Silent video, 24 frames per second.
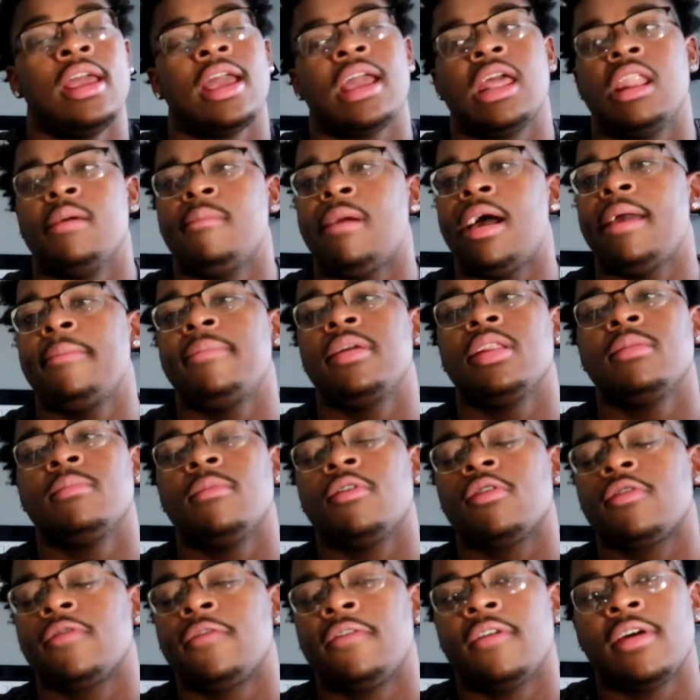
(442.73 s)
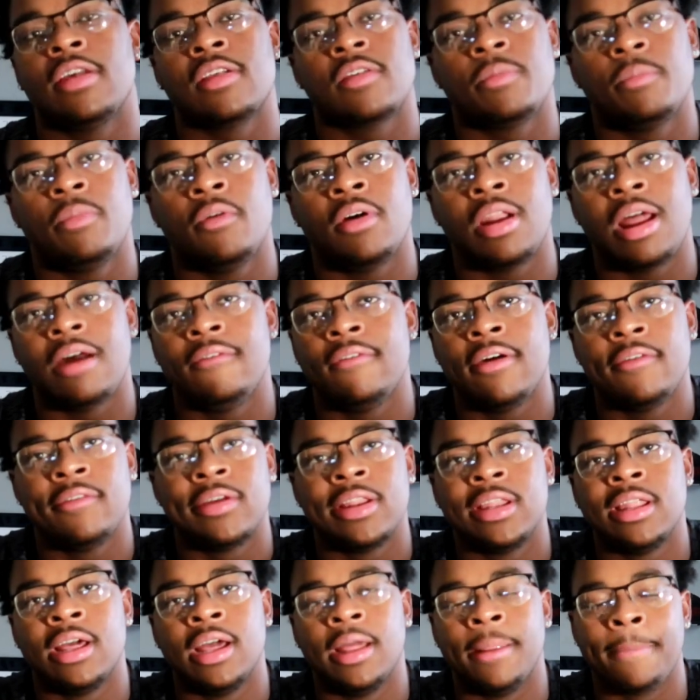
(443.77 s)
and it might be the most fun sport I've
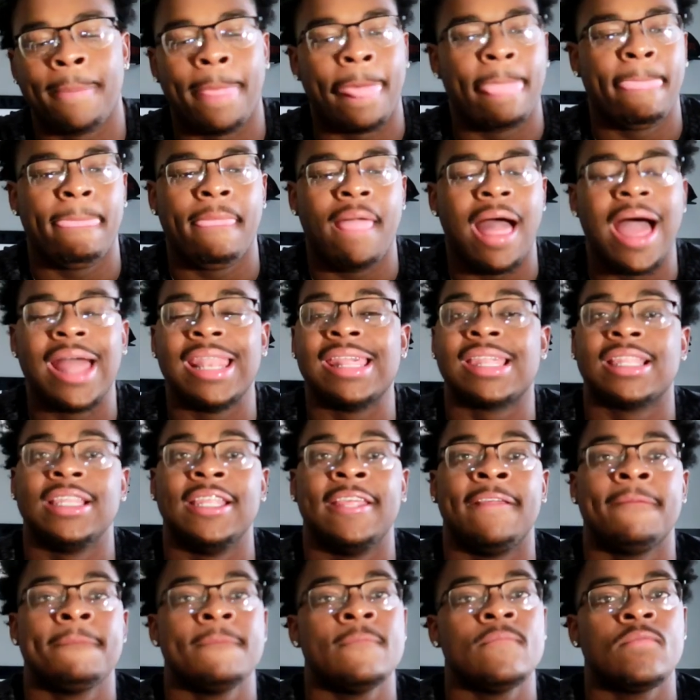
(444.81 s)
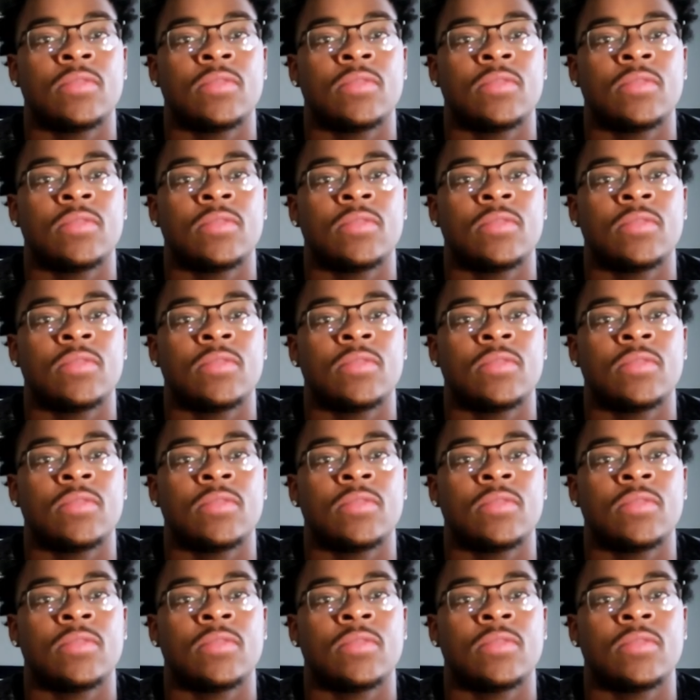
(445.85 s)
ever done, honestly.